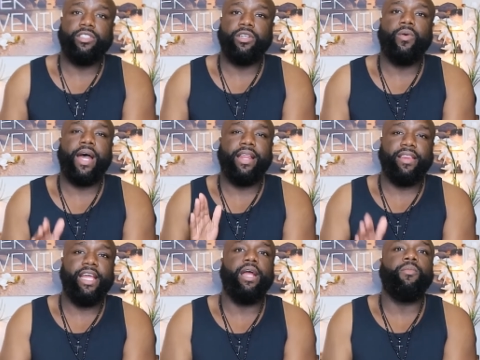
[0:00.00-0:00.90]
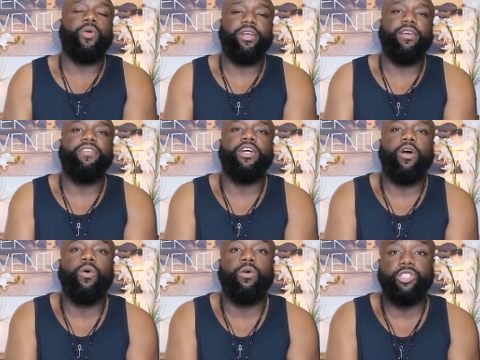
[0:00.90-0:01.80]
so I think I'm going to give the
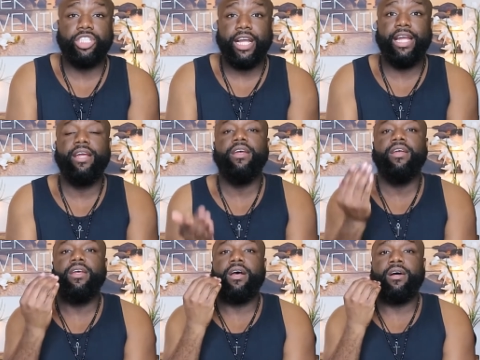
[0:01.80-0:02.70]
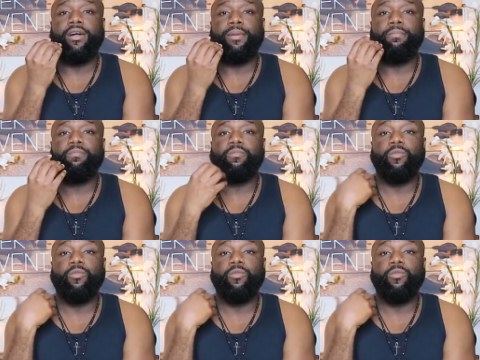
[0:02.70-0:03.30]
Cocoa Shea um,